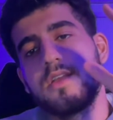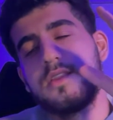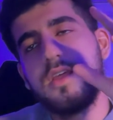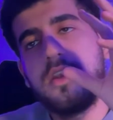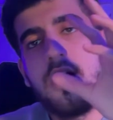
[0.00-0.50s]

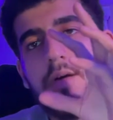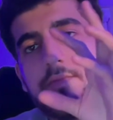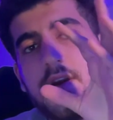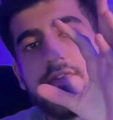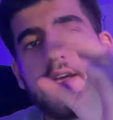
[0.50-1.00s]
the
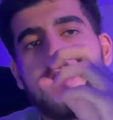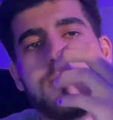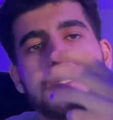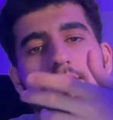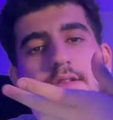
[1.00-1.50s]
number of
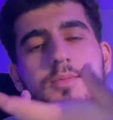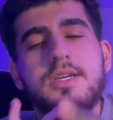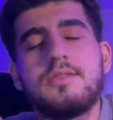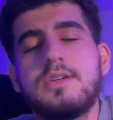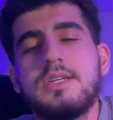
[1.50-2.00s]
elements will be
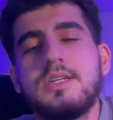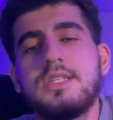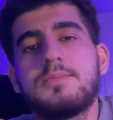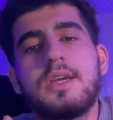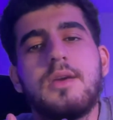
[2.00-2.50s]
increased
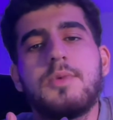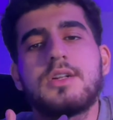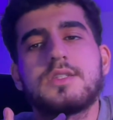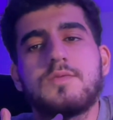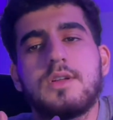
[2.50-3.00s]
by k
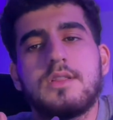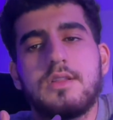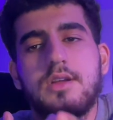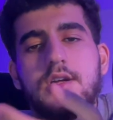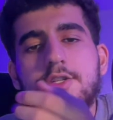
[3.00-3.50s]
minus 1.
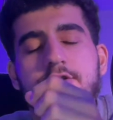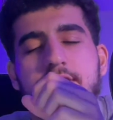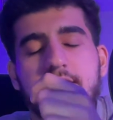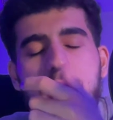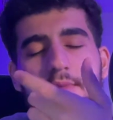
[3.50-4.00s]
So
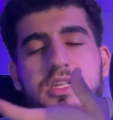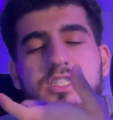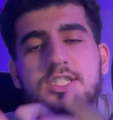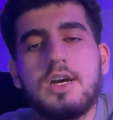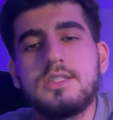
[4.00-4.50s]
the
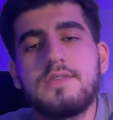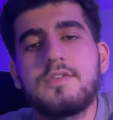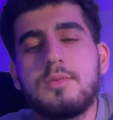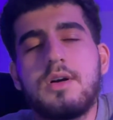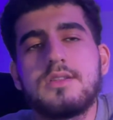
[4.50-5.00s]
size of
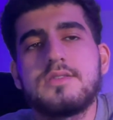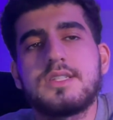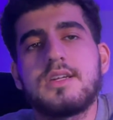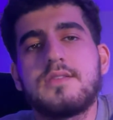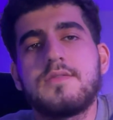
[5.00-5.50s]
your
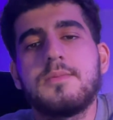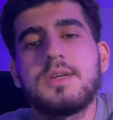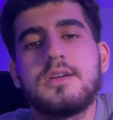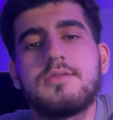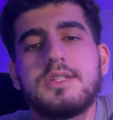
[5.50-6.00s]
multiset will be
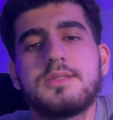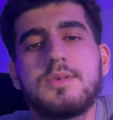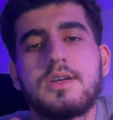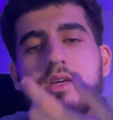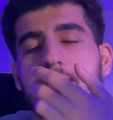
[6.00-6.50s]
increased
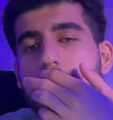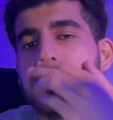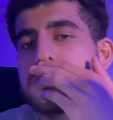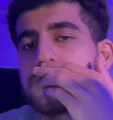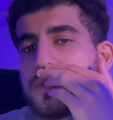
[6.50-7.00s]
by k
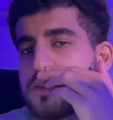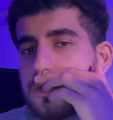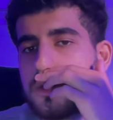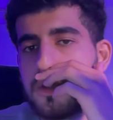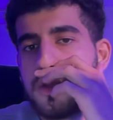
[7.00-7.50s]
minus 1.
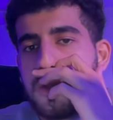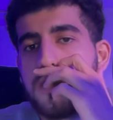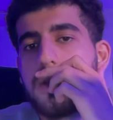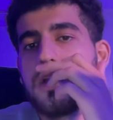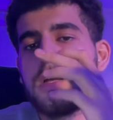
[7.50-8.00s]

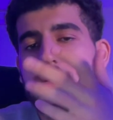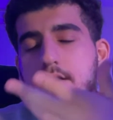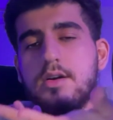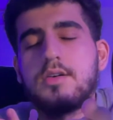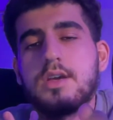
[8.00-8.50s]

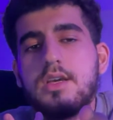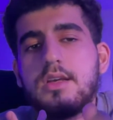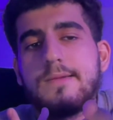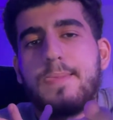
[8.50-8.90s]
Okay.